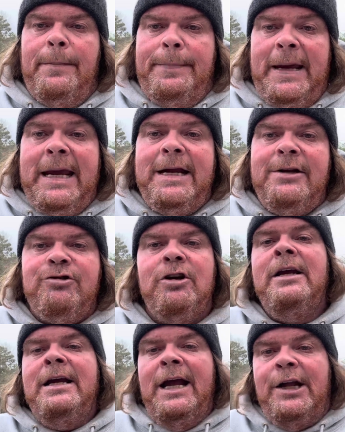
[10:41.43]
beach.
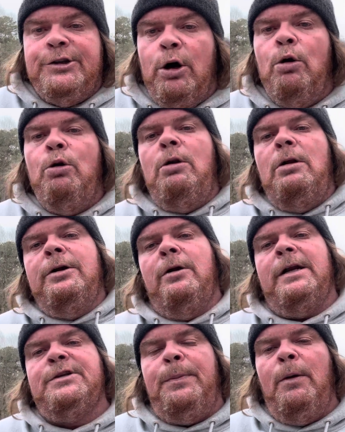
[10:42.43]
It's cool. You're
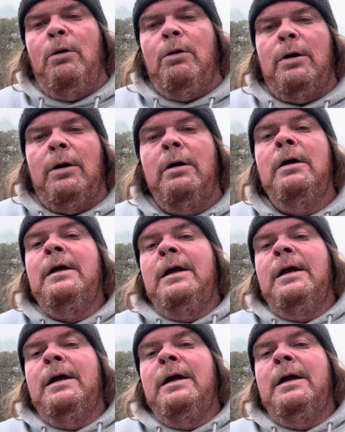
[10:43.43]
an explorer.